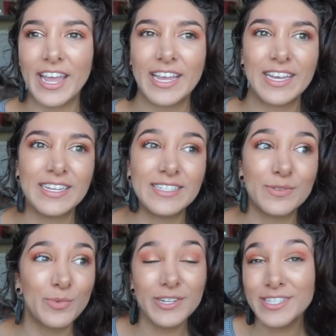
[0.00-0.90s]

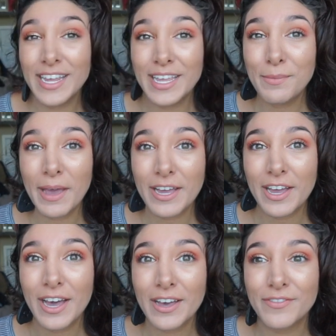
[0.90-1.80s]
and we're taking back
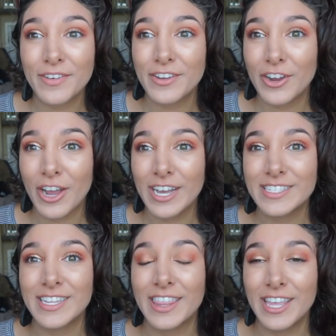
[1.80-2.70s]
off across
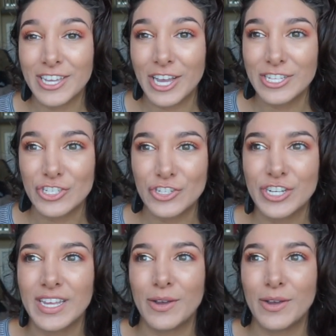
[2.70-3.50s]
the country.